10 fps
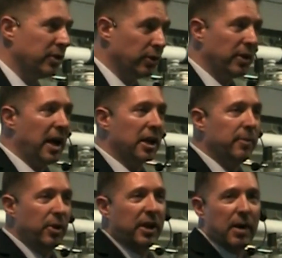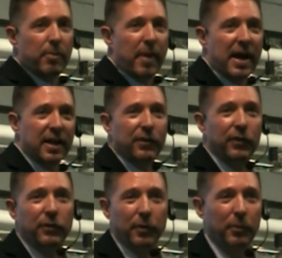learn how to communicate with back-end
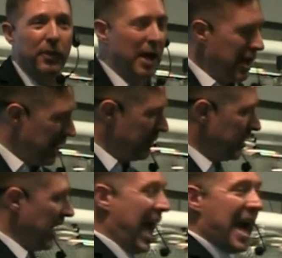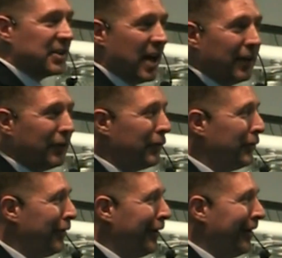systems. You have to get access,
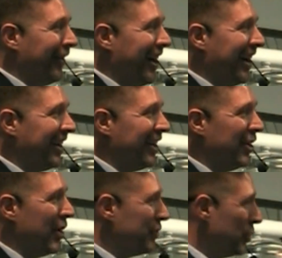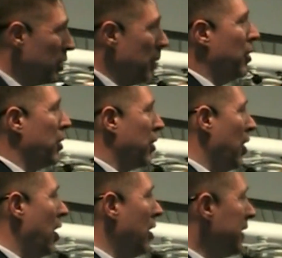right? You have to learn the
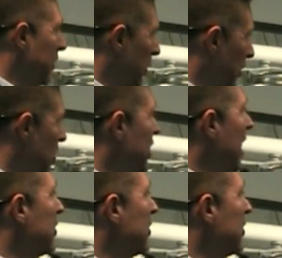protocol, you have to learn the data